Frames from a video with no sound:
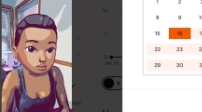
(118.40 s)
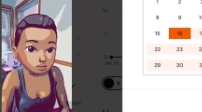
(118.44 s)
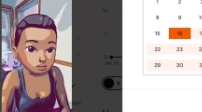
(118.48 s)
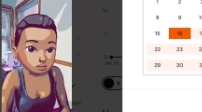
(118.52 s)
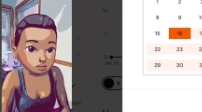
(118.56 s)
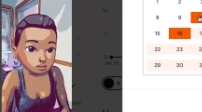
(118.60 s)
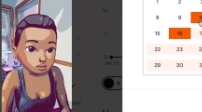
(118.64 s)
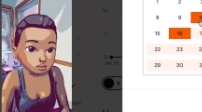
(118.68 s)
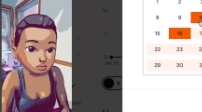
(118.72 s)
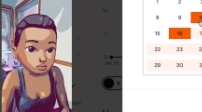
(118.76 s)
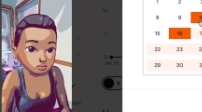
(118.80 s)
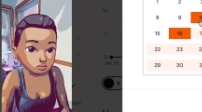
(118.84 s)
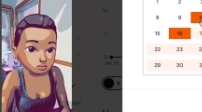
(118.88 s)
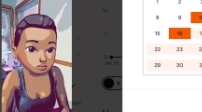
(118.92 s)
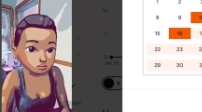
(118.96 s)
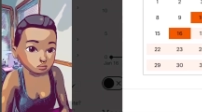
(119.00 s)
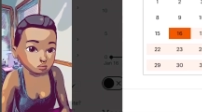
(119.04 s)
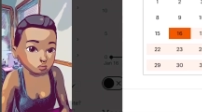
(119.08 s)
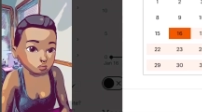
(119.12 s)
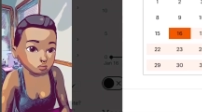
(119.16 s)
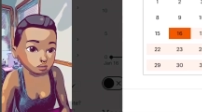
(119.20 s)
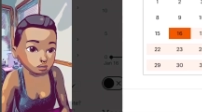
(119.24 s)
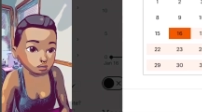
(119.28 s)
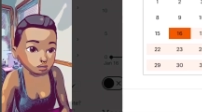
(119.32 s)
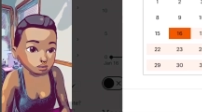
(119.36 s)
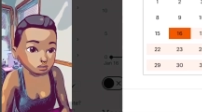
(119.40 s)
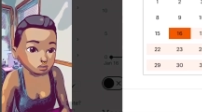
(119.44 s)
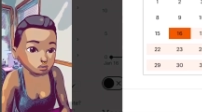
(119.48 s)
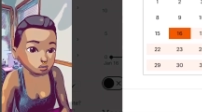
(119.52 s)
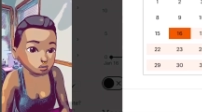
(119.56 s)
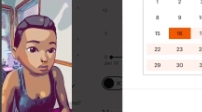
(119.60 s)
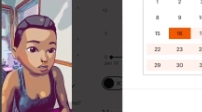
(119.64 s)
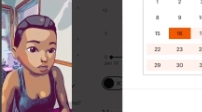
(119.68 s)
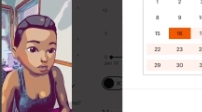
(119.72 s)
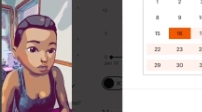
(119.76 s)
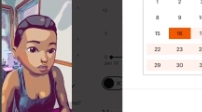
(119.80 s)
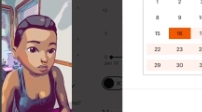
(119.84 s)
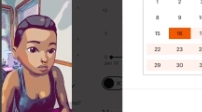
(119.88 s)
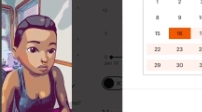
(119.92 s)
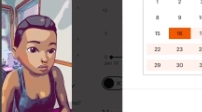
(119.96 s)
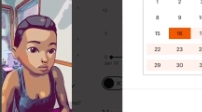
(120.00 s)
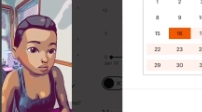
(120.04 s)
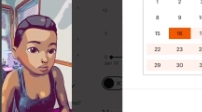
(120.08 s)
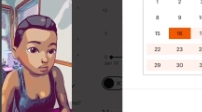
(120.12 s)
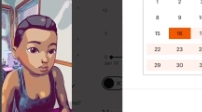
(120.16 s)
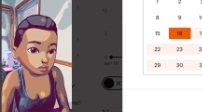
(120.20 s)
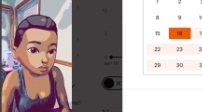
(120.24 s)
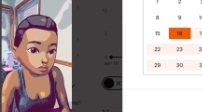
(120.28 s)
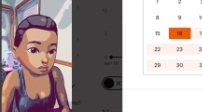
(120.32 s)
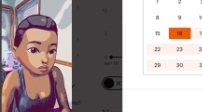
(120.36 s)
And then when I change
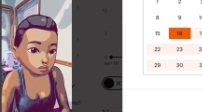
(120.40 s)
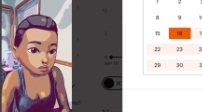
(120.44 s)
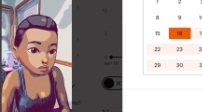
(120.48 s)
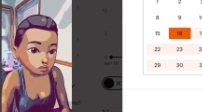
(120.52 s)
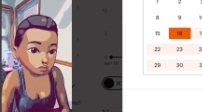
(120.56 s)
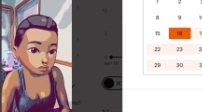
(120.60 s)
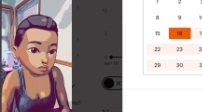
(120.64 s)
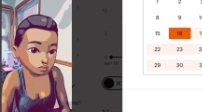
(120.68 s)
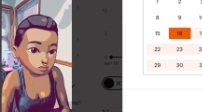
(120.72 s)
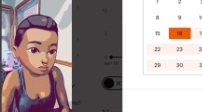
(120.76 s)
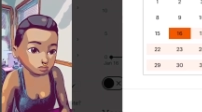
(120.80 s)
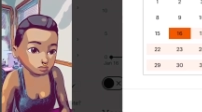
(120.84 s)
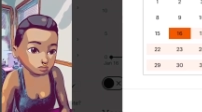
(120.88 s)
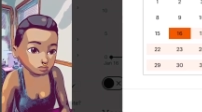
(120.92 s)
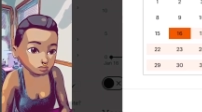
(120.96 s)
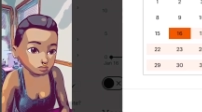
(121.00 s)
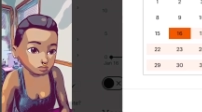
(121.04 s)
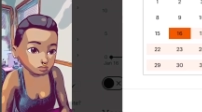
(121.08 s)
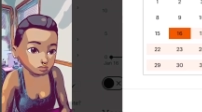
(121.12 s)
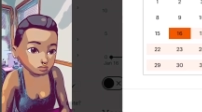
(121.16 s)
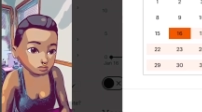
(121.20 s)
this, let's see,